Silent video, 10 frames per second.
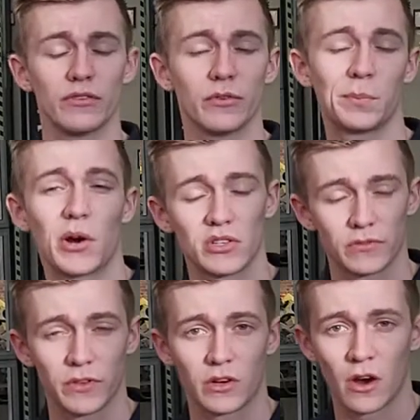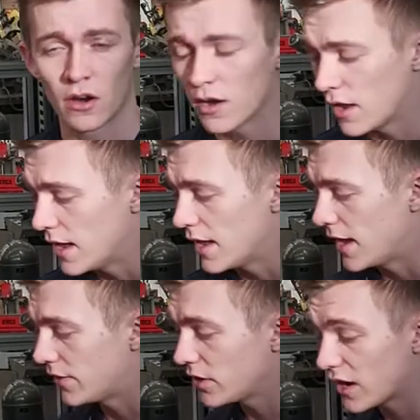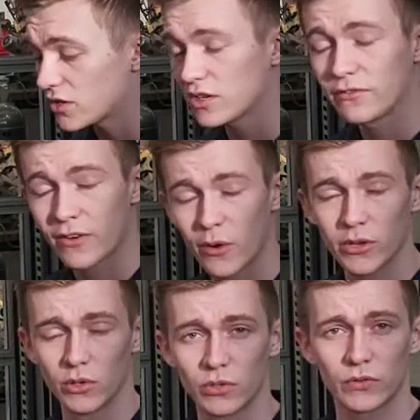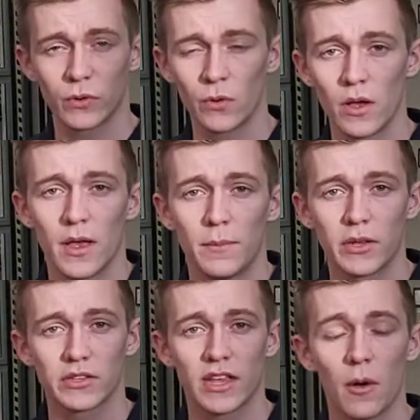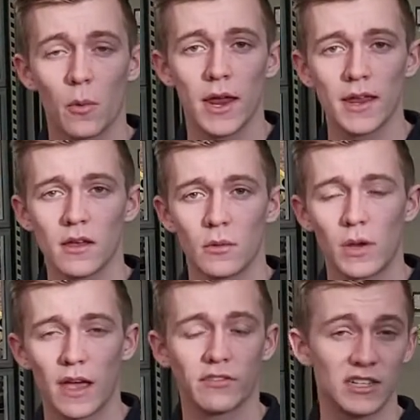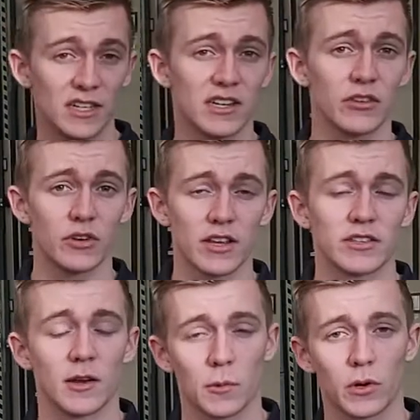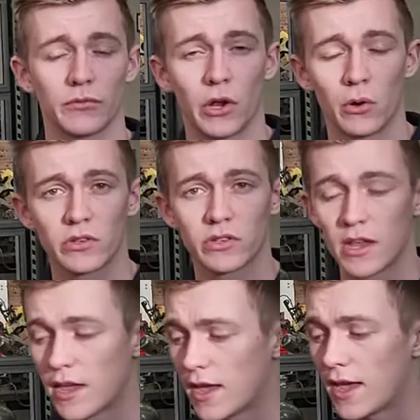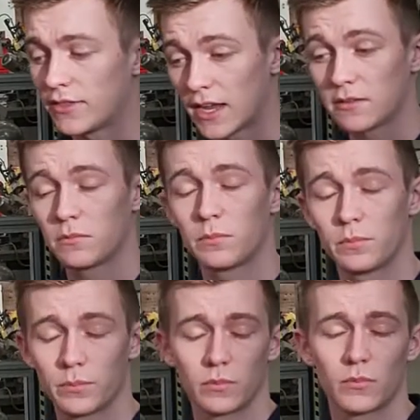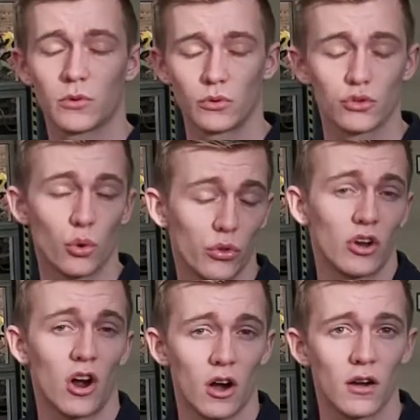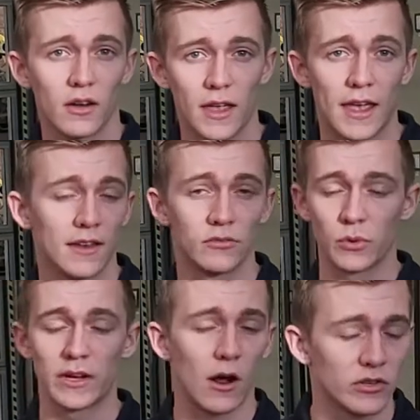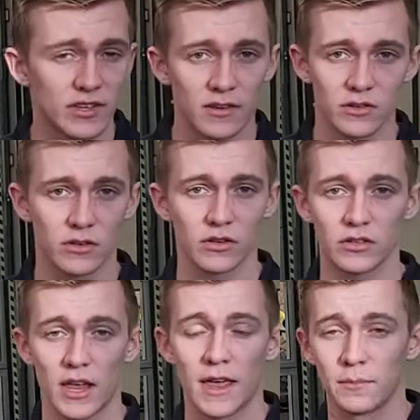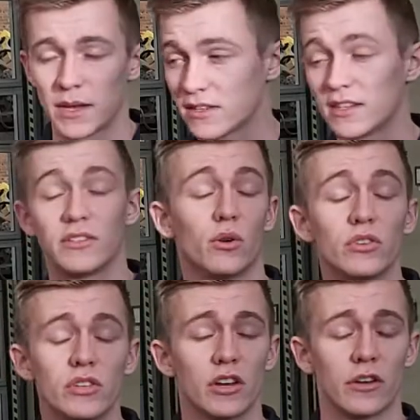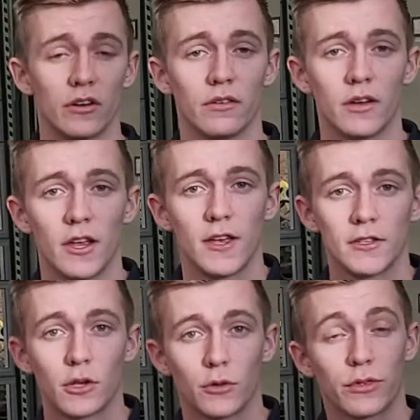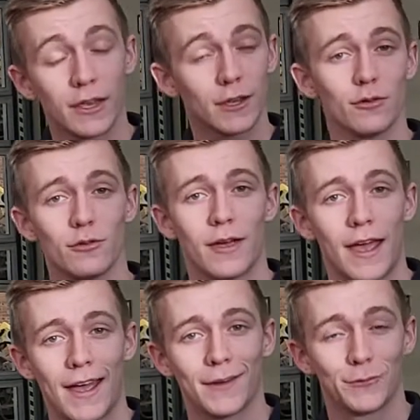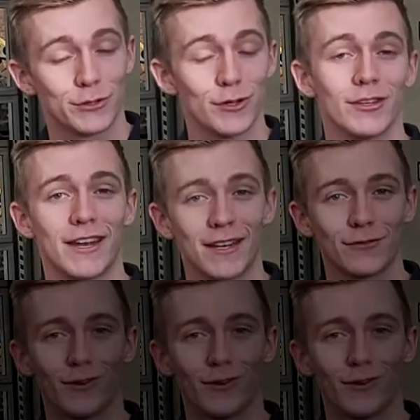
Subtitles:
different parts of the car, and they're actually very useful because that way we have a decentralized network of nodes and that control the car and read out sensors and basically talk to each other. So thank you, and we'll see you in the next